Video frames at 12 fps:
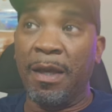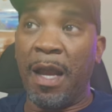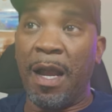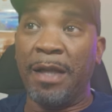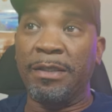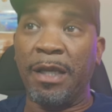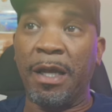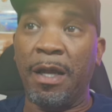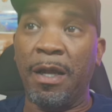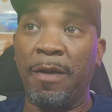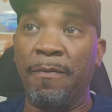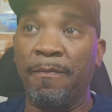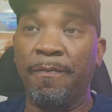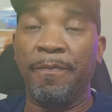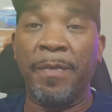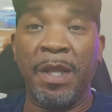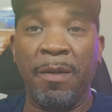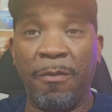Guys, uh,
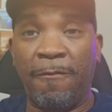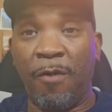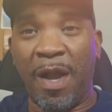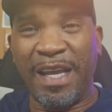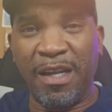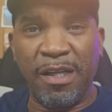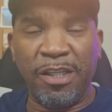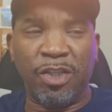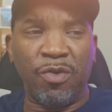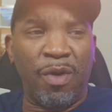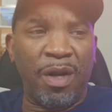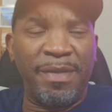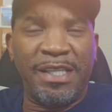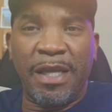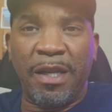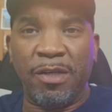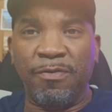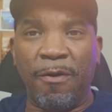before I get into this story, let me
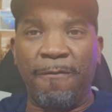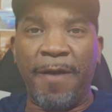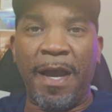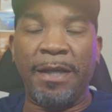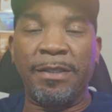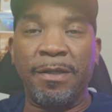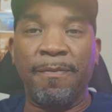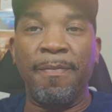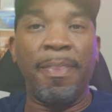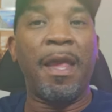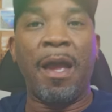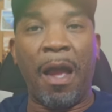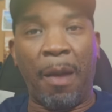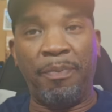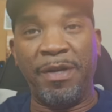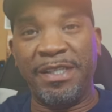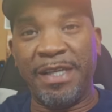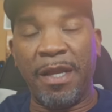say this real fast. I
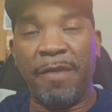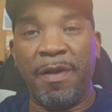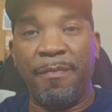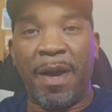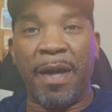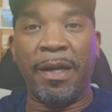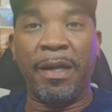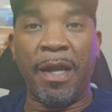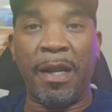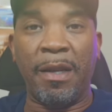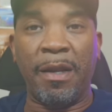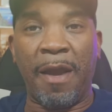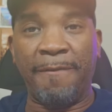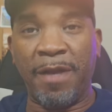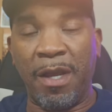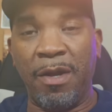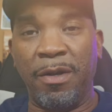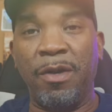appreciate everybody that,
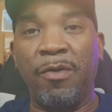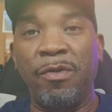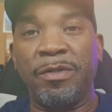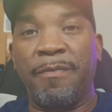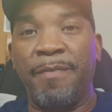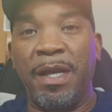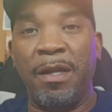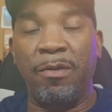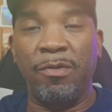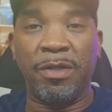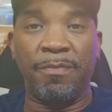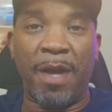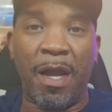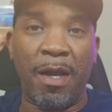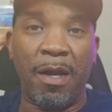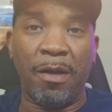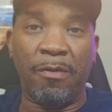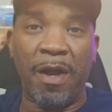after hearing the news of me losing my
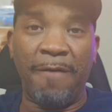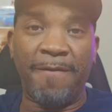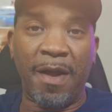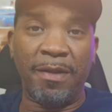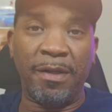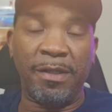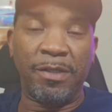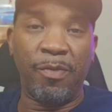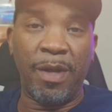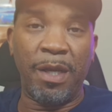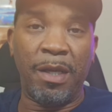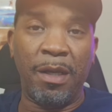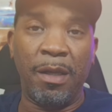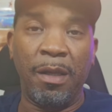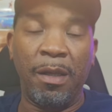uh, grandfather this week,